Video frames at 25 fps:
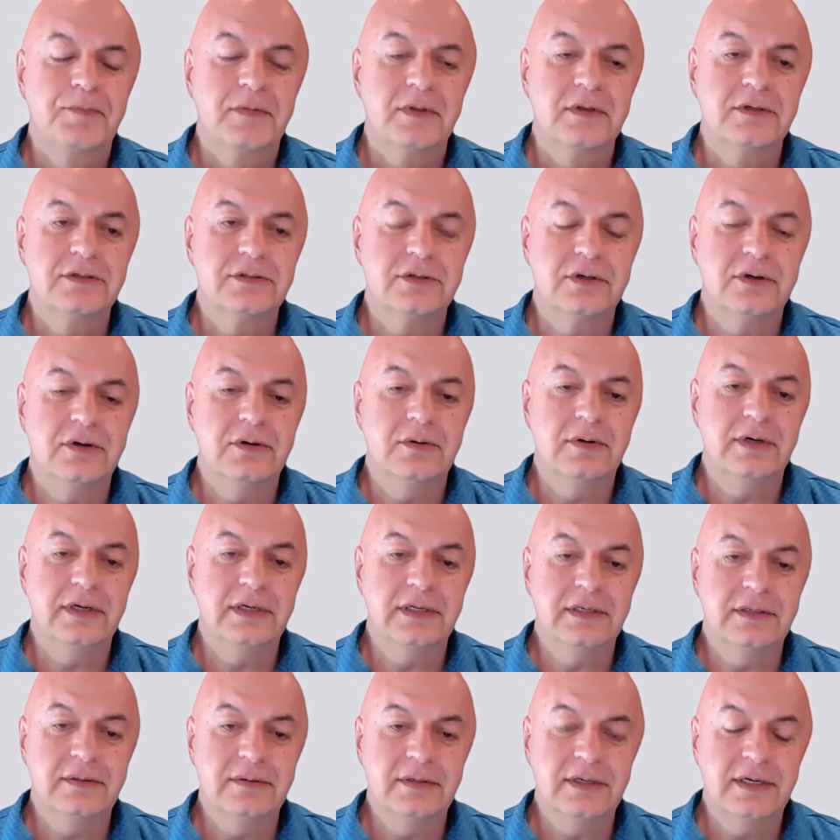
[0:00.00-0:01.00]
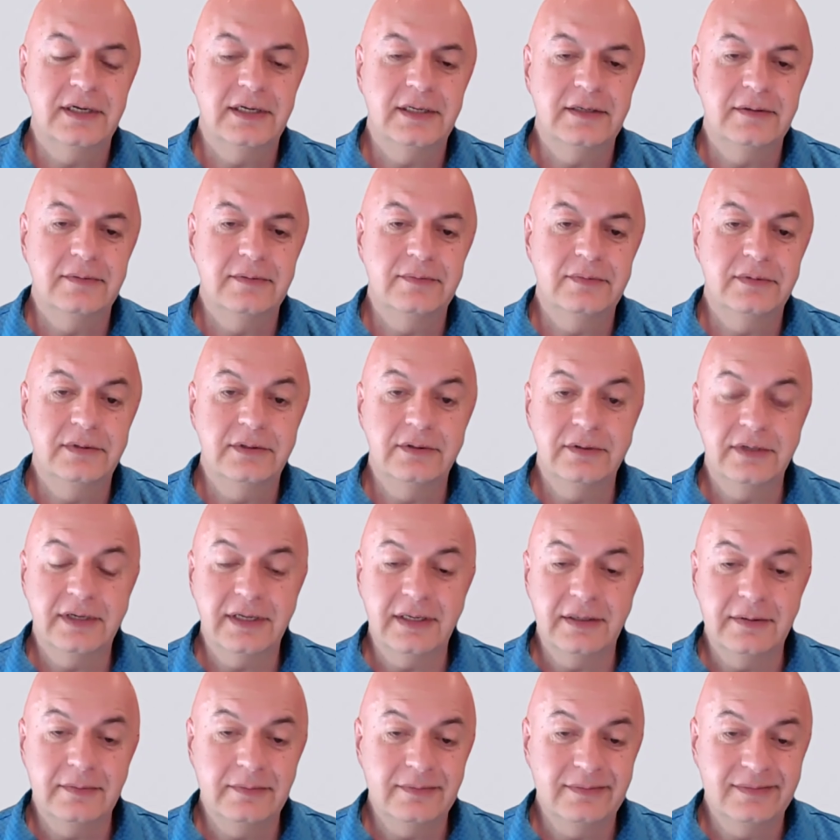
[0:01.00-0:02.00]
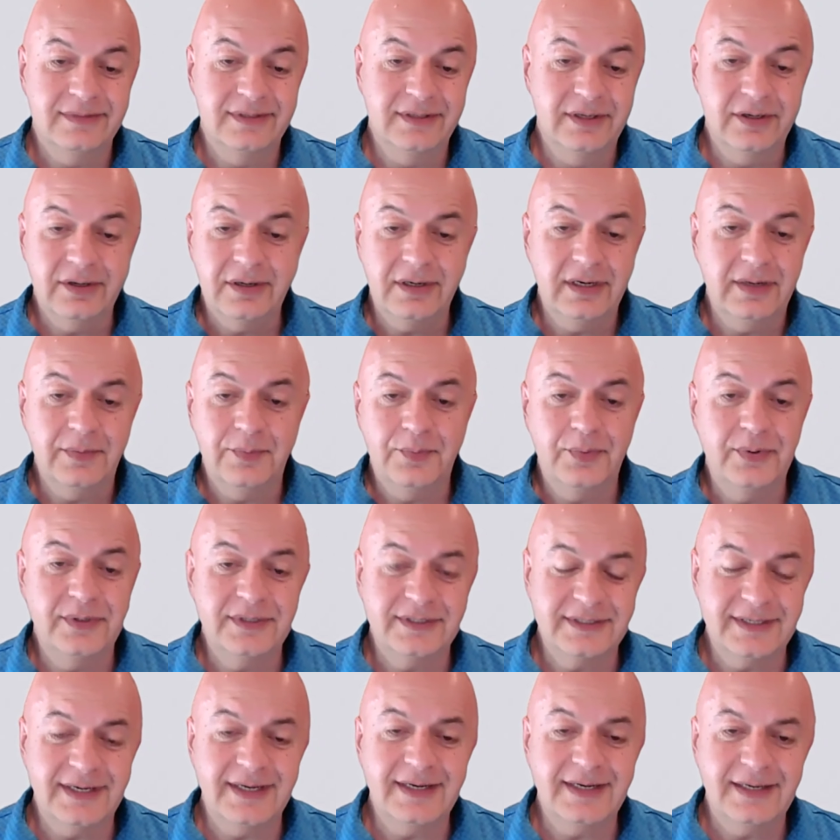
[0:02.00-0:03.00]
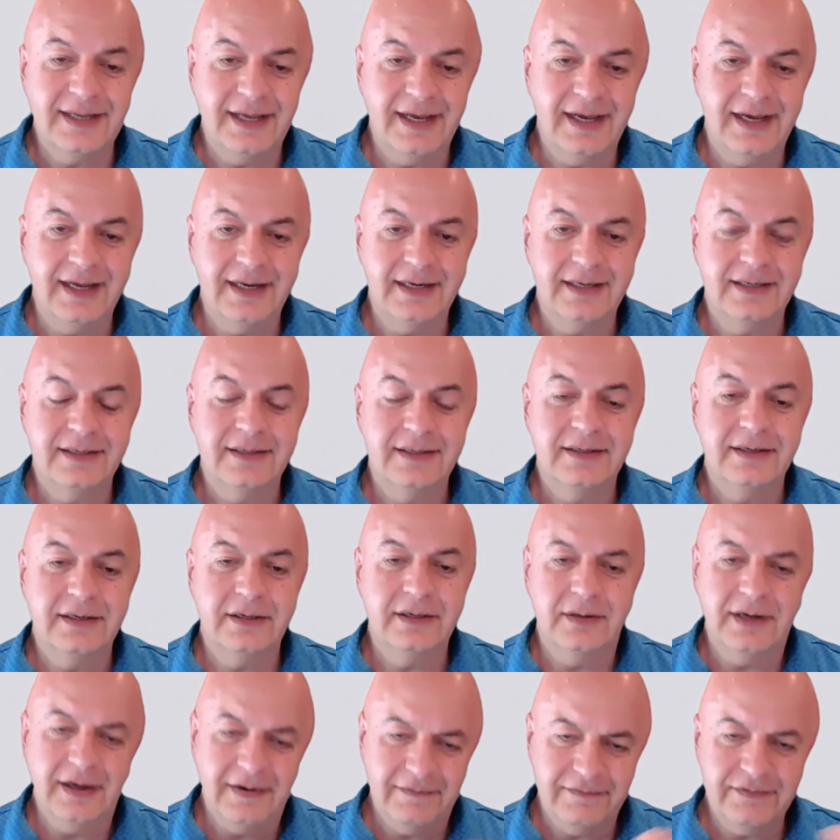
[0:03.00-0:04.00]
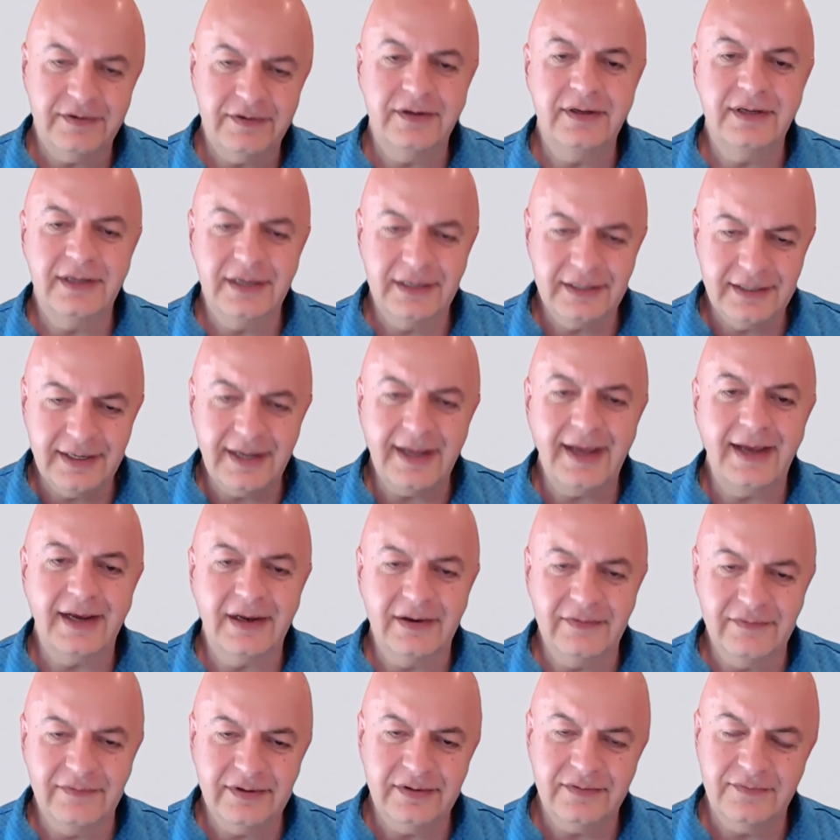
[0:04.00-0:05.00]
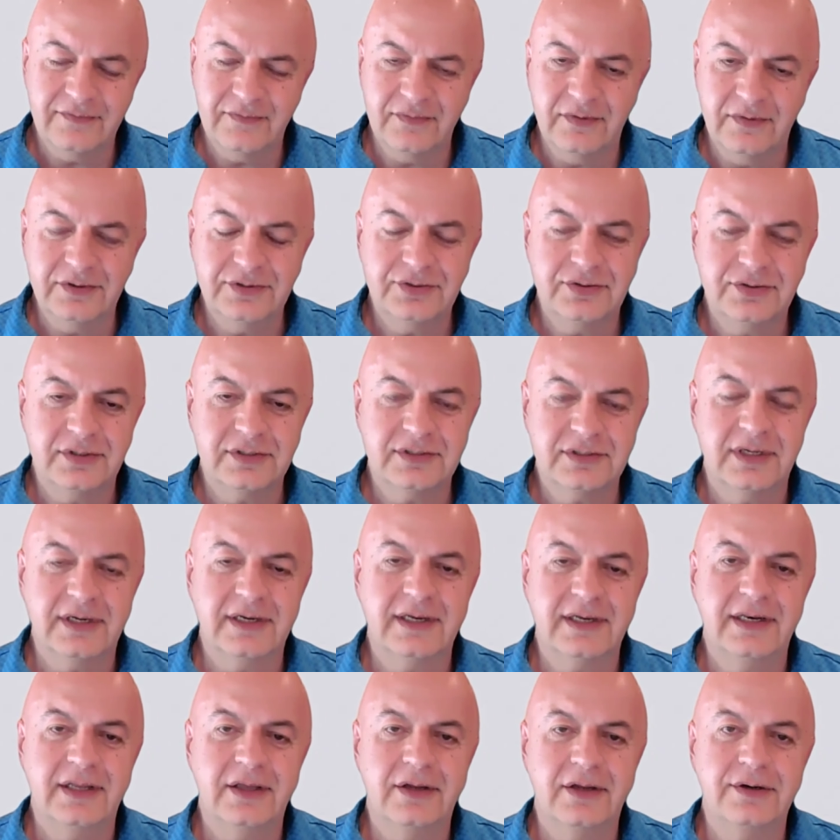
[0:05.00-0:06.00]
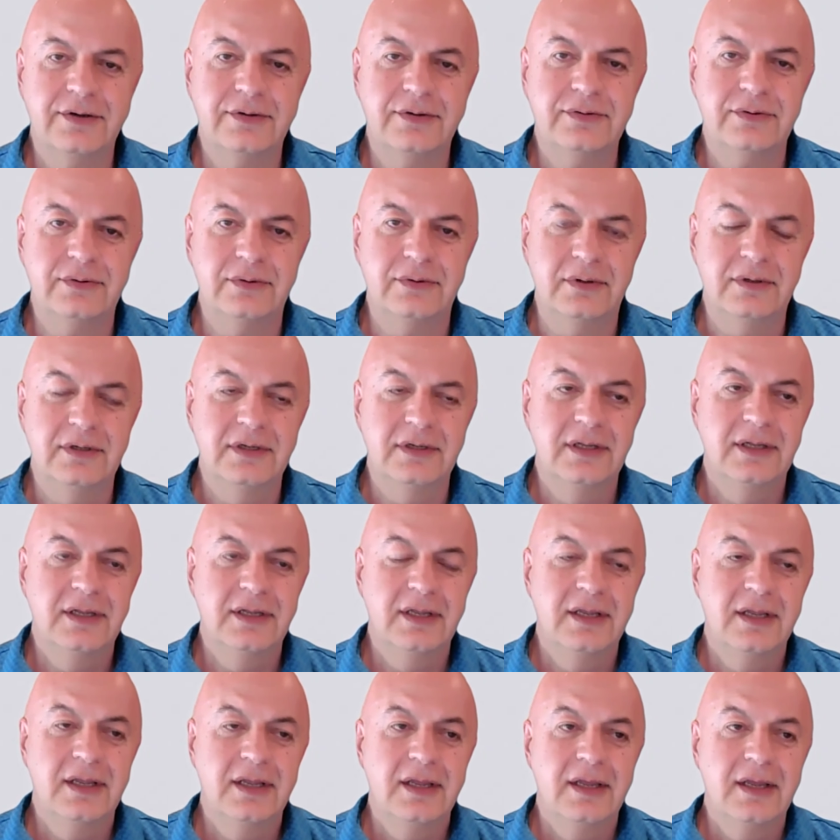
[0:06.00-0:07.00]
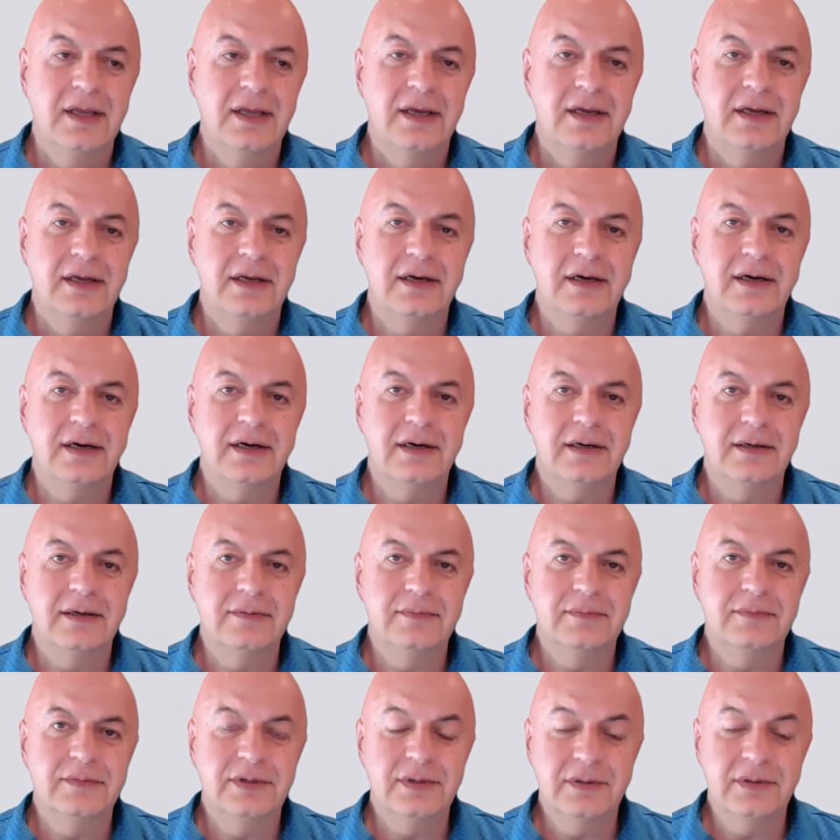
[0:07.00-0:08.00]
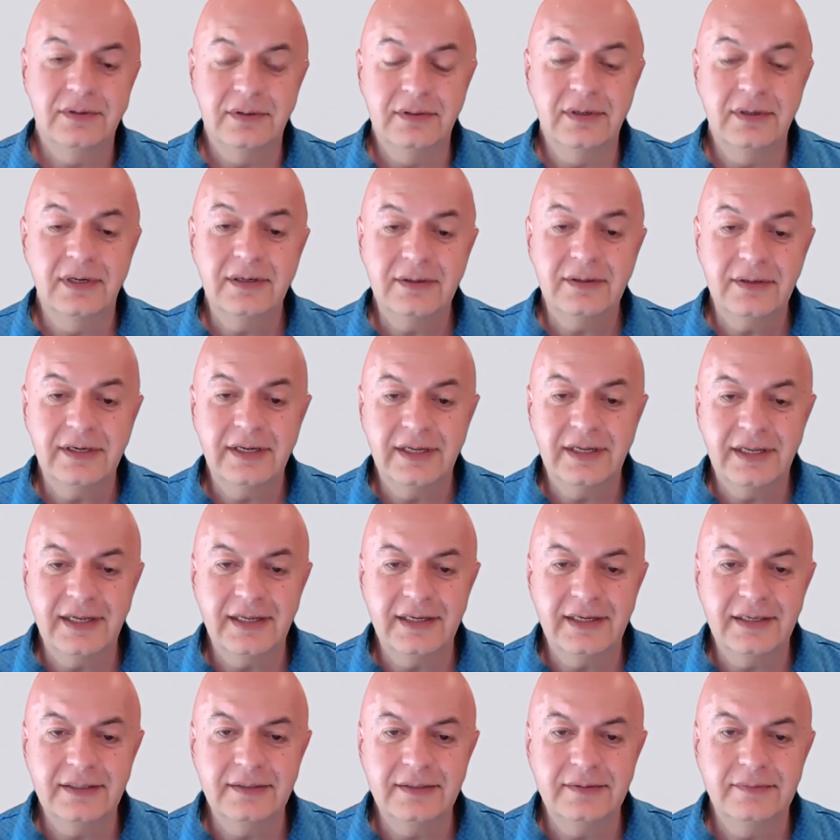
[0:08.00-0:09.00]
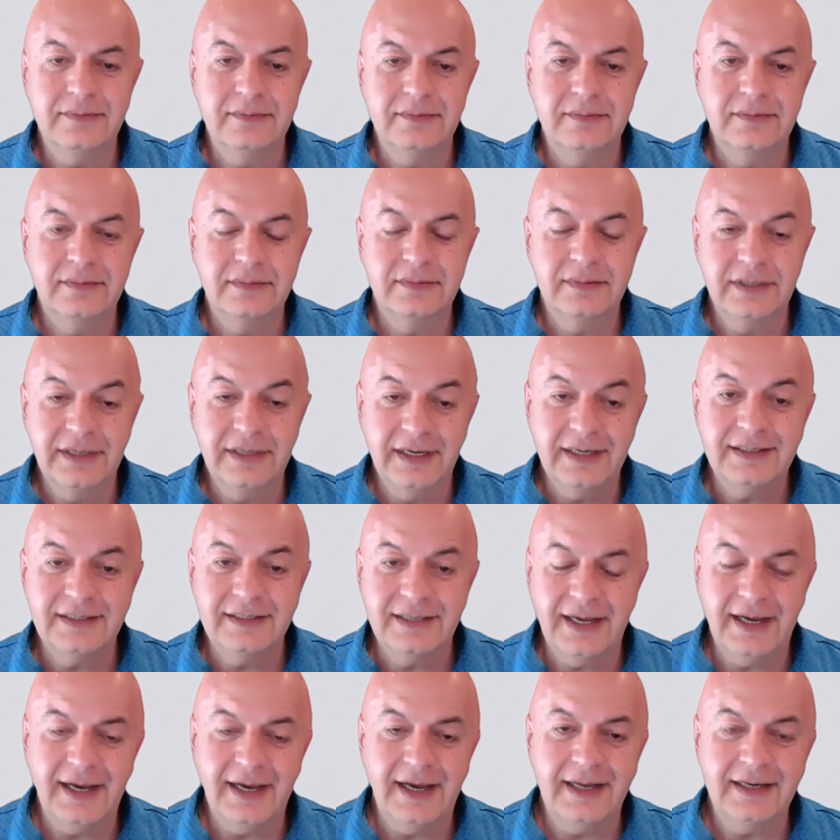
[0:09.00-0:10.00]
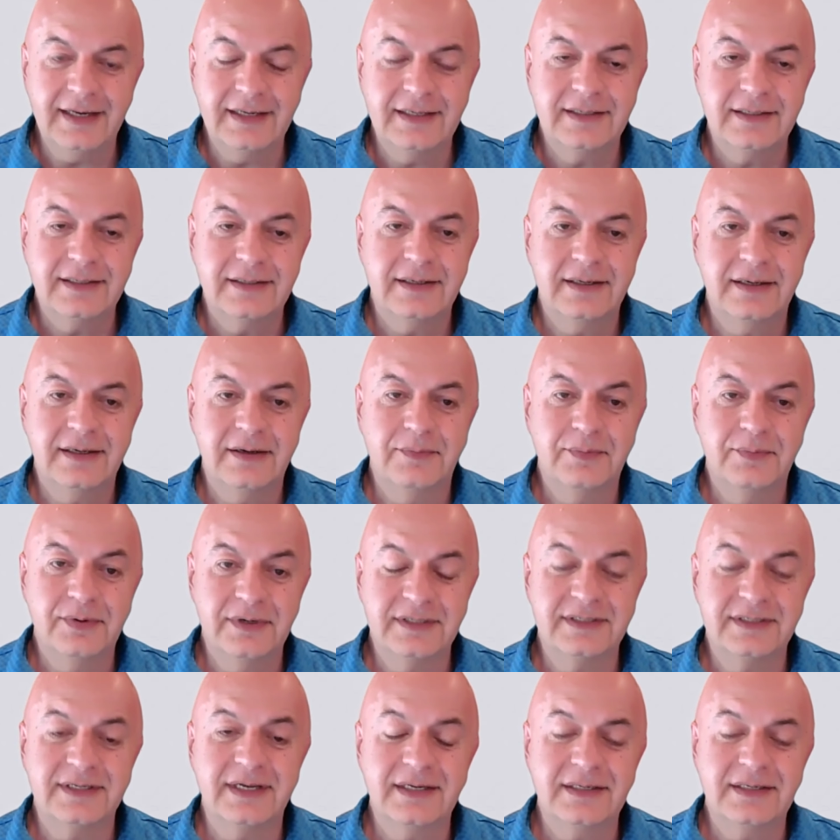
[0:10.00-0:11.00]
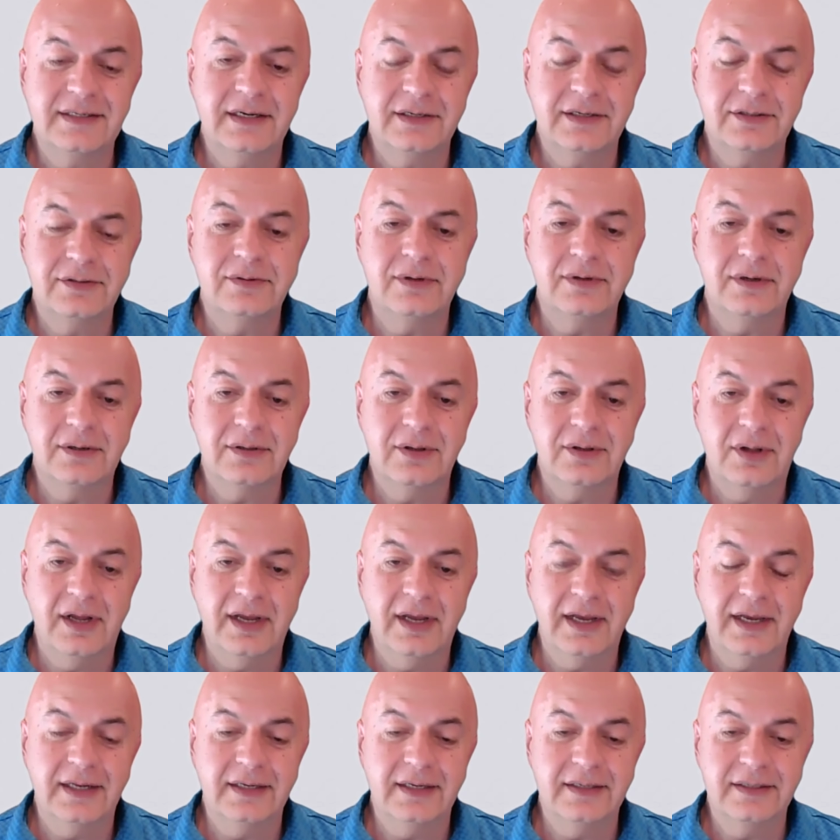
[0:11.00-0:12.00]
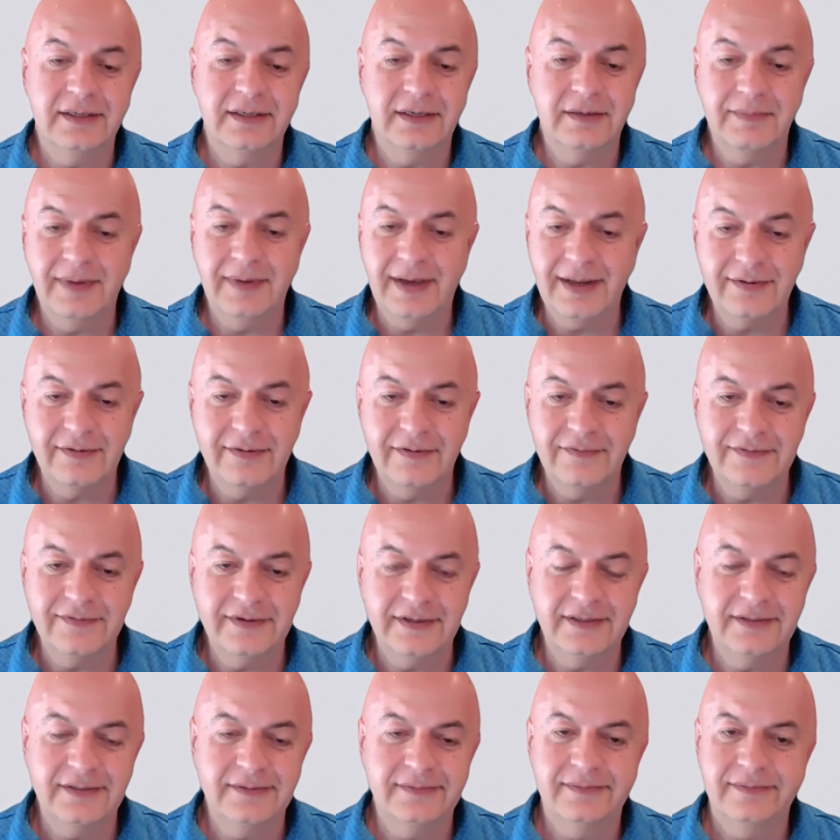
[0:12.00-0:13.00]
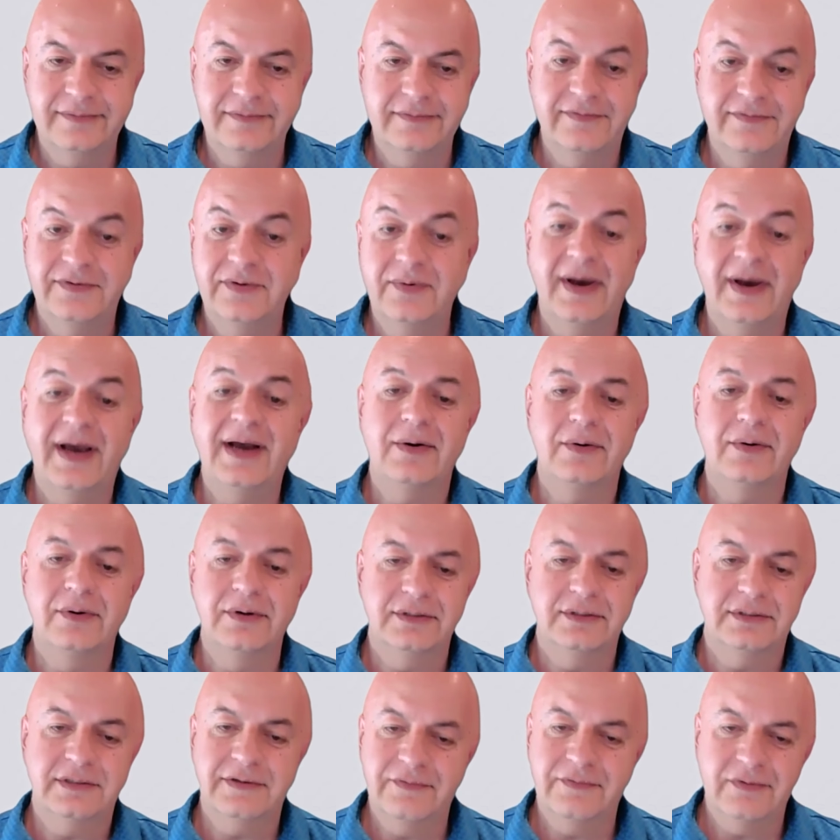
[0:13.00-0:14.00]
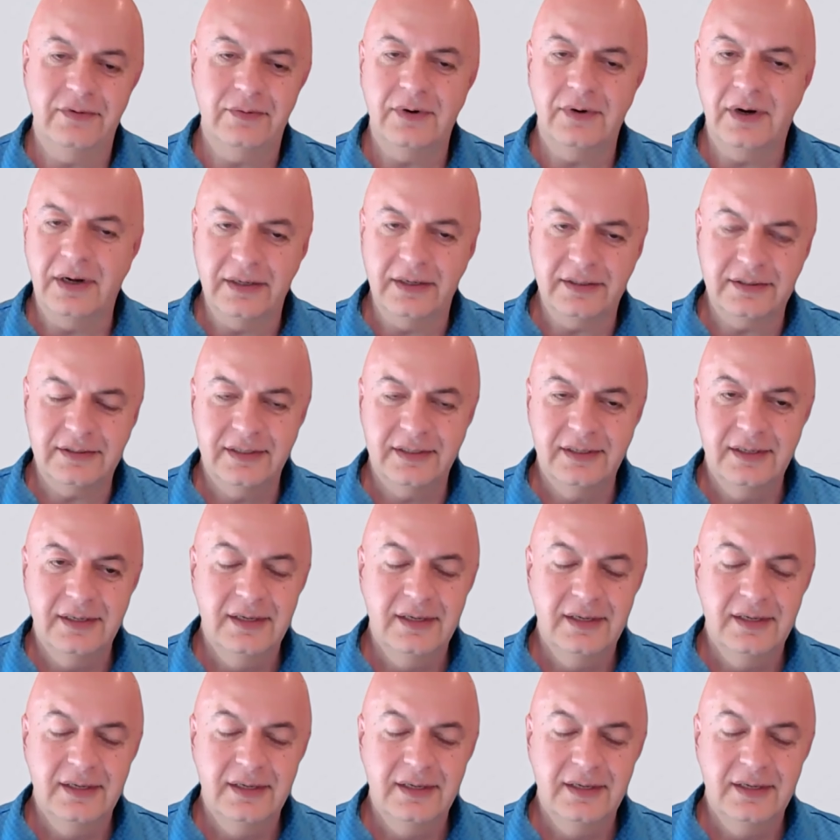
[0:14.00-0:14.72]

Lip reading: So, and you can literally present that, after you get the hang of it, of course, just like any other tool. You literally can get that presented to your client in a matter of a few hours if you want.